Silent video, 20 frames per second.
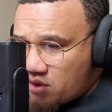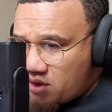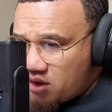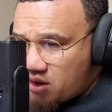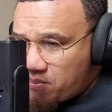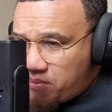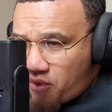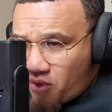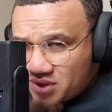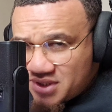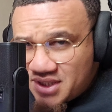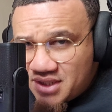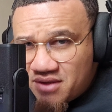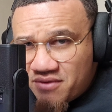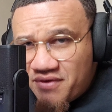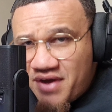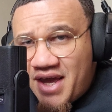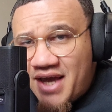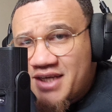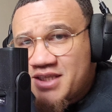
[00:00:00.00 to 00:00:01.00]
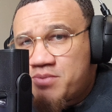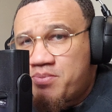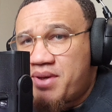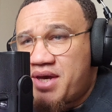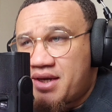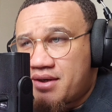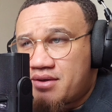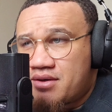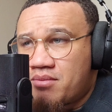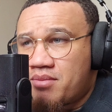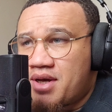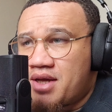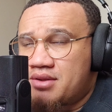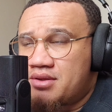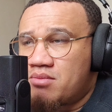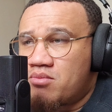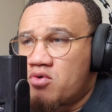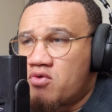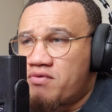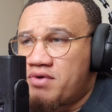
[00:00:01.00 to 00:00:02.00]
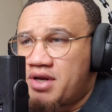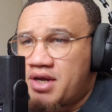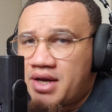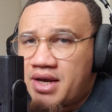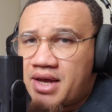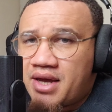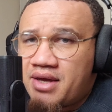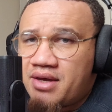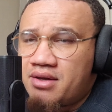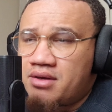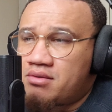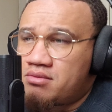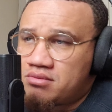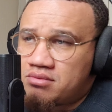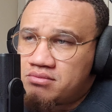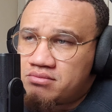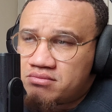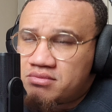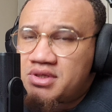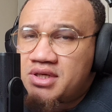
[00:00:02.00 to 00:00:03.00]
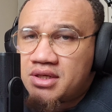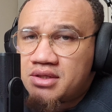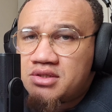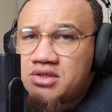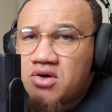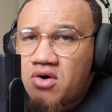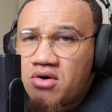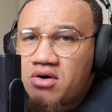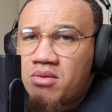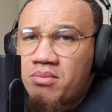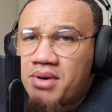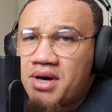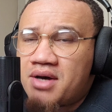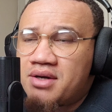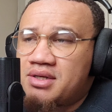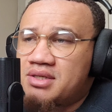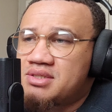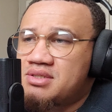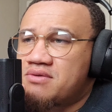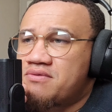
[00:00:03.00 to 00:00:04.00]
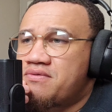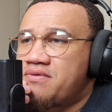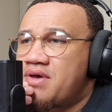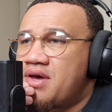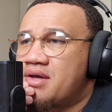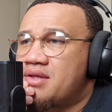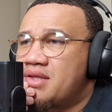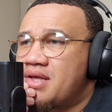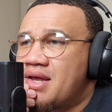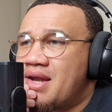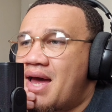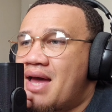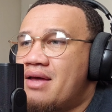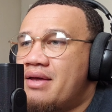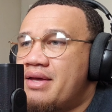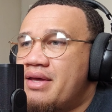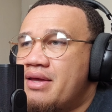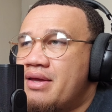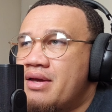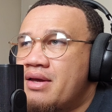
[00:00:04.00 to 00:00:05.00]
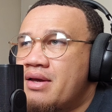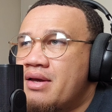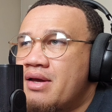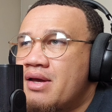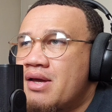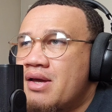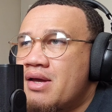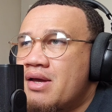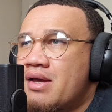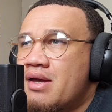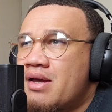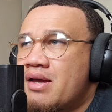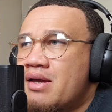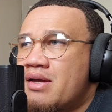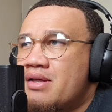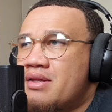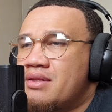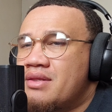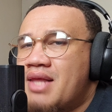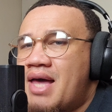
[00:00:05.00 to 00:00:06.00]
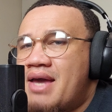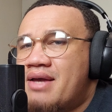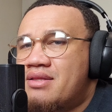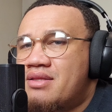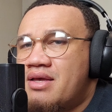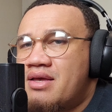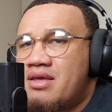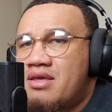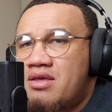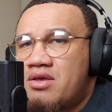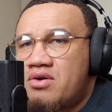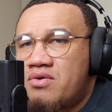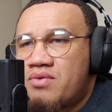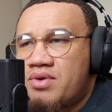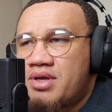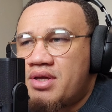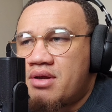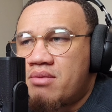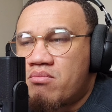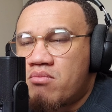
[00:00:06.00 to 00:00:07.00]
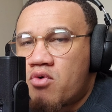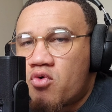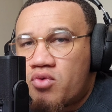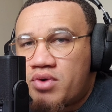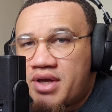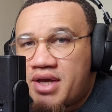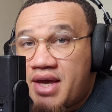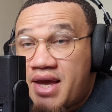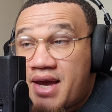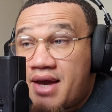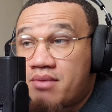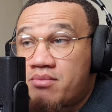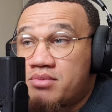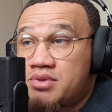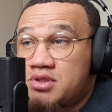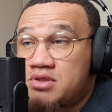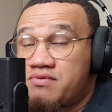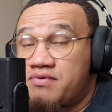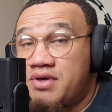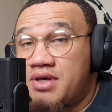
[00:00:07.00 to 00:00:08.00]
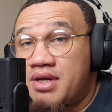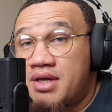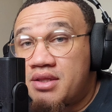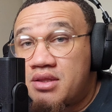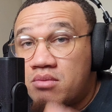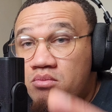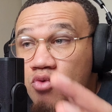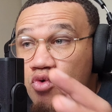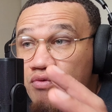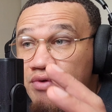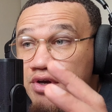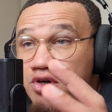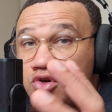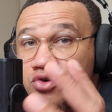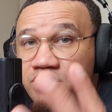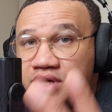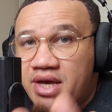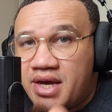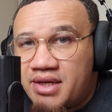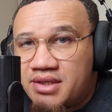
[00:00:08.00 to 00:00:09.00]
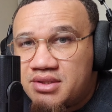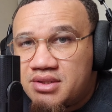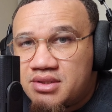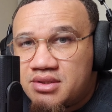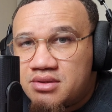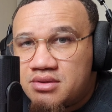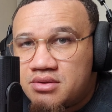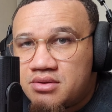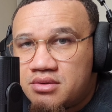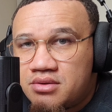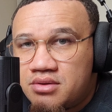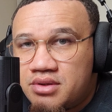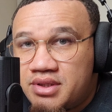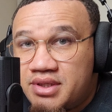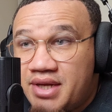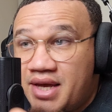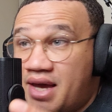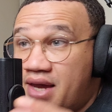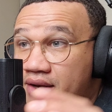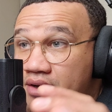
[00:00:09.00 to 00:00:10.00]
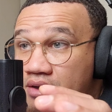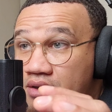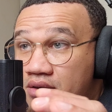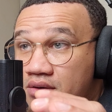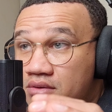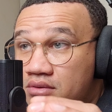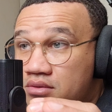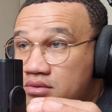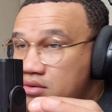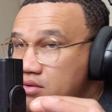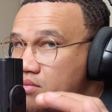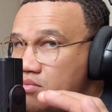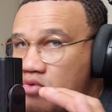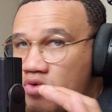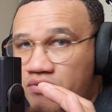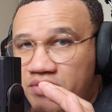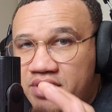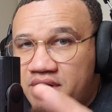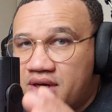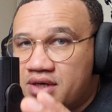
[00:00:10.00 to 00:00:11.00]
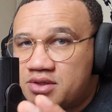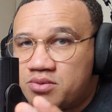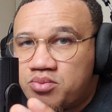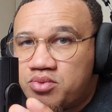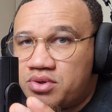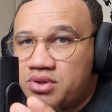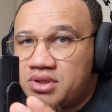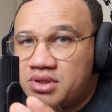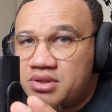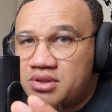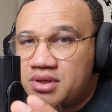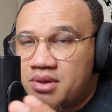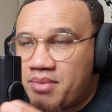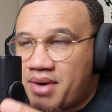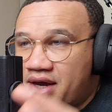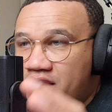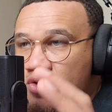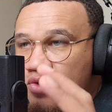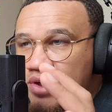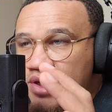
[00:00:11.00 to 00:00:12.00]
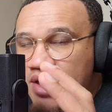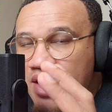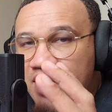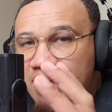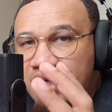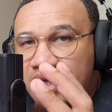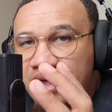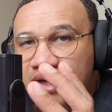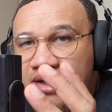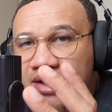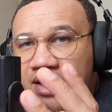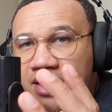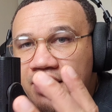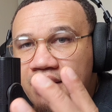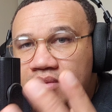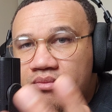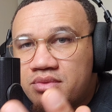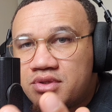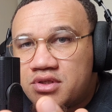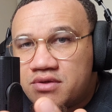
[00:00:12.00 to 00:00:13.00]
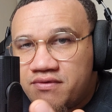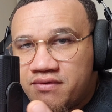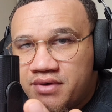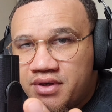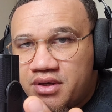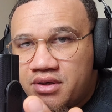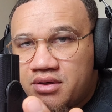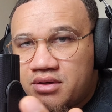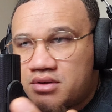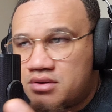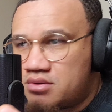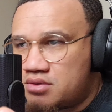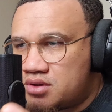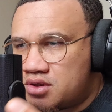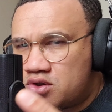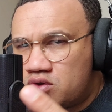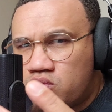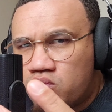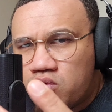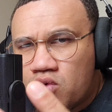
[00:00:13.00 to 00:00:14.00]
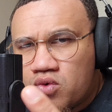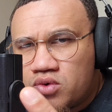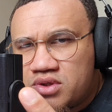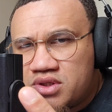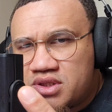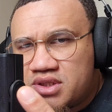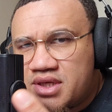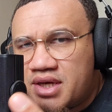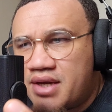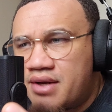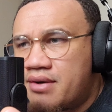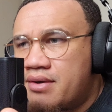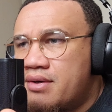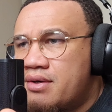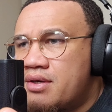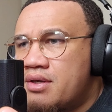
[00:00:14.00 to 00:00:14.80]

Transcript: a positive aspect about the movie that I can talk about is the fact that I like the eerie and moody atmosphere that the movie creates. That the movie does brilliantly by creating an atmosphere, this woods and